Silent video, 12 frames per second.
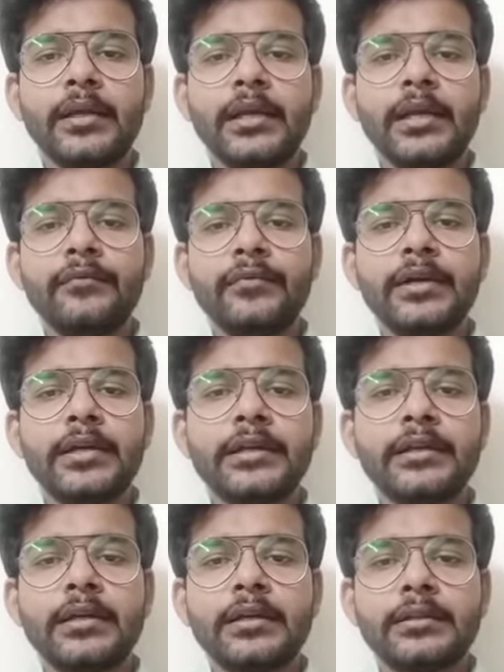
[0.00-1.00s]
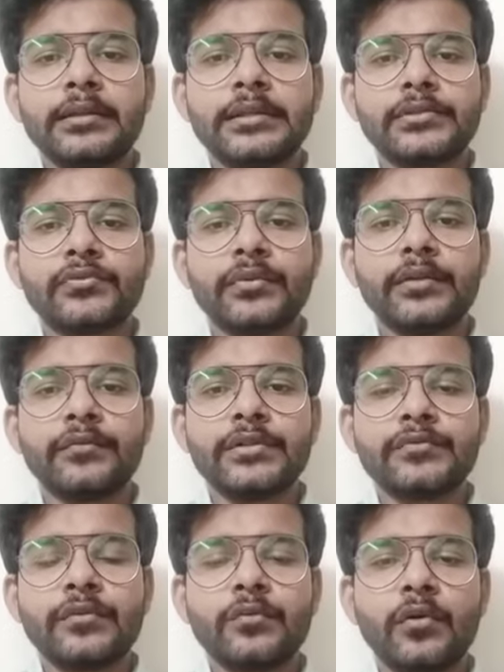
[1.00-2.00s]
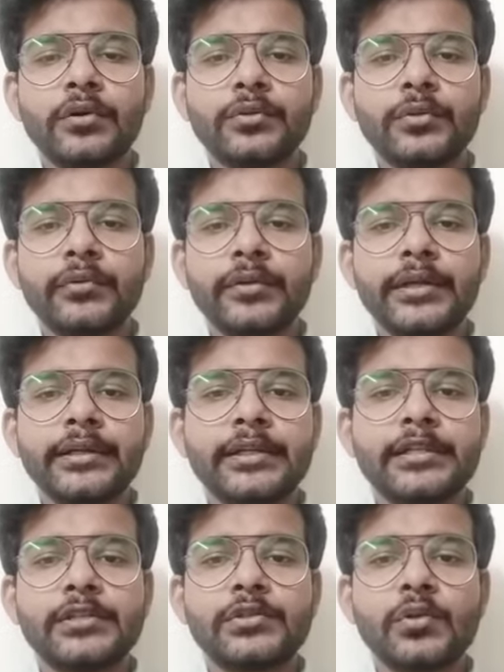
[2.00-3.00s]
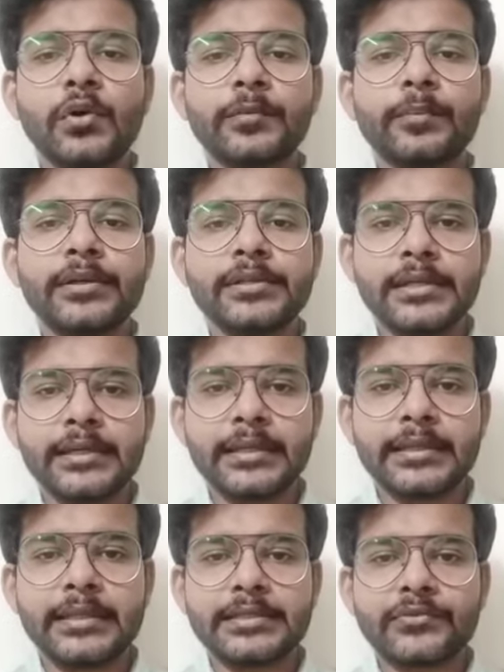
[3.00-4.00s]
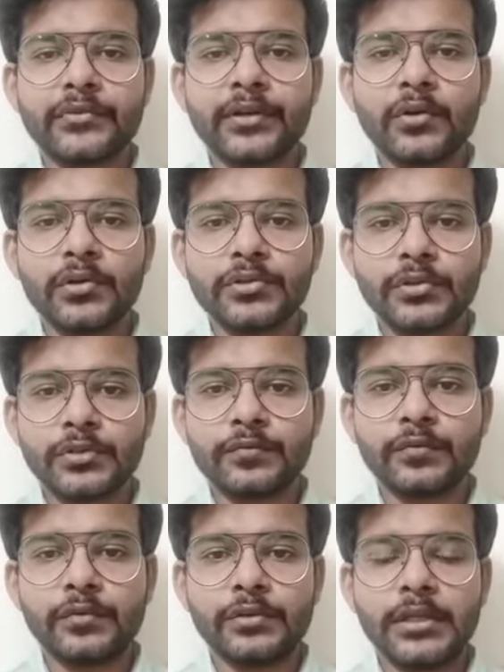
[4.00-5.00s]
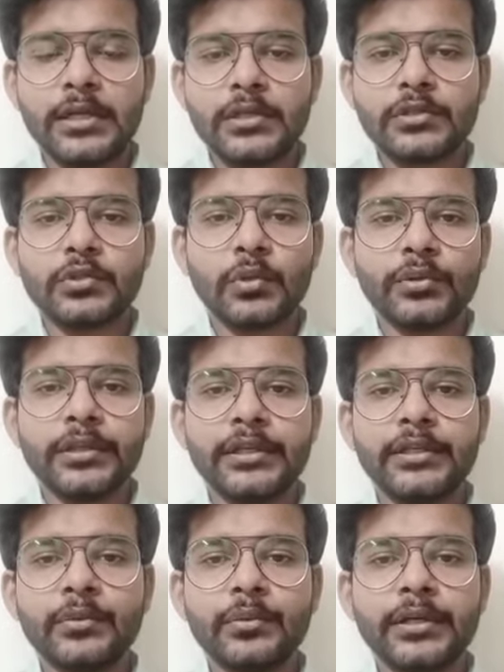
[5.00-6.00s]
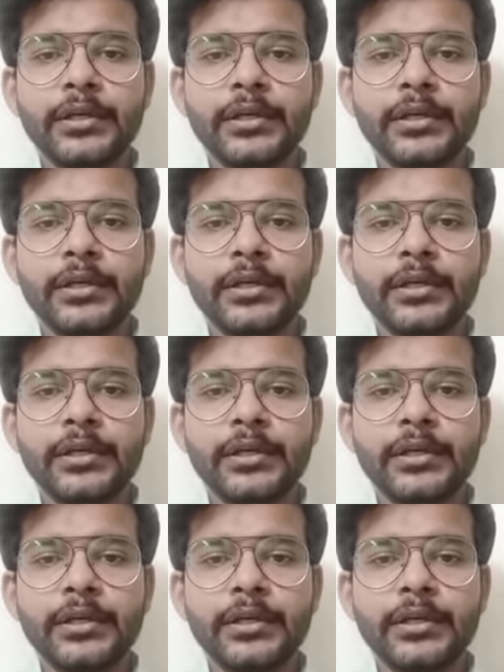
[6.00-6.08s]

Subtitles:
If the string which we want to create it is not present in the string constant pool, so the new